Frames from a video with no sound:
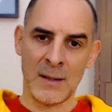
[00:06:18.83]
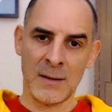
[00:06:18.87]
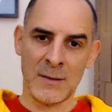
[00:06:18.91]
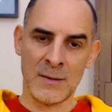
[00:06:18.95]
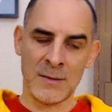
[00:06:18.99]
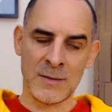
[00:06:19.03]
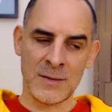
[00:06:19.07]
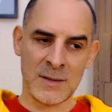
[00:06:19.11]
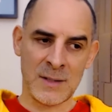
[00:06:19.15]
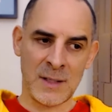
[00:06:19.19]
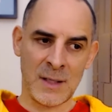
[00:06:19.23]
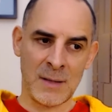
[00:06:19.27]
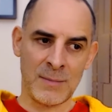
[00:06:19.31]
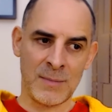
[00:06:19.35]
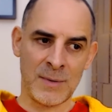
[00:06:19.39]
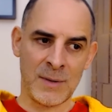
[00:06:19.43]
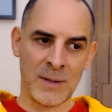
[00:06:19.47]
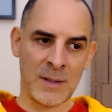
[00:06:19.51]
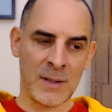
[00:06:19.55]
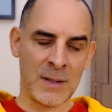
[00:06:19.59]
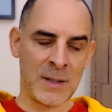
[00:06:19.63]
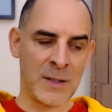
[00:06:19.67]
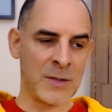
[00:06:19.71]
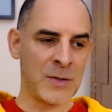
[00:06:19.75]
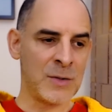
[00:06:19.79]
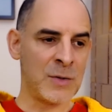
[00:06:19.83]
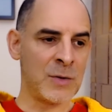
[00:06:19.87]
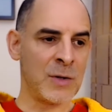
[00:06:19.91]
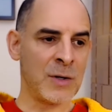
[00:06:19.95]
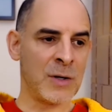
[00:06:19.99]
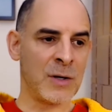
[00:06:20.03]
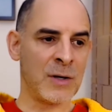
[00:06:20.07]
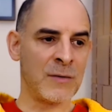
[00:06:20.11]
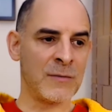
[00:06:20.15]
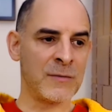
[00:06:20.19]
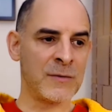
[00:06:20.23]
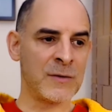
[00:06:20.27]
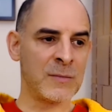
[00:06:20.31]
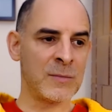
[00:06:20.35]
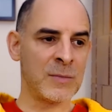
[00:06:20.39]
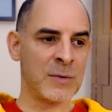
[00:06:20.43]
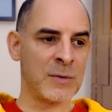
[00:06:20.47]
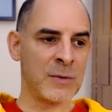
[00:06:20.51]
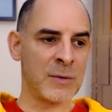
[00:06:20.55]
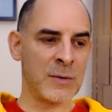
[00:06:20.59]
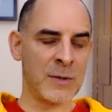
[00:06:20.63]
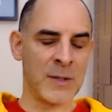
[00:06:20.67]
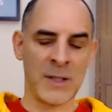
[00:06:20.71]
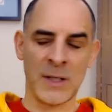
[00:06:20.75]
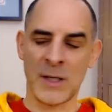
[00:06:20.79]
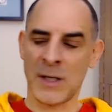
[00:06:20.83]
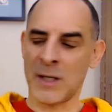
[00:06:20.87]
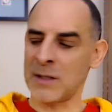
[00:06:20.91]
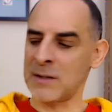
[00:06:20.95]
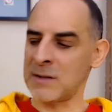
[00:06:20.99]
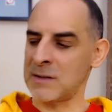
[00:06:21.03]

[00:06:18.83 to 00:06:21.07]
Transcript: you step in and you're comfortable and you can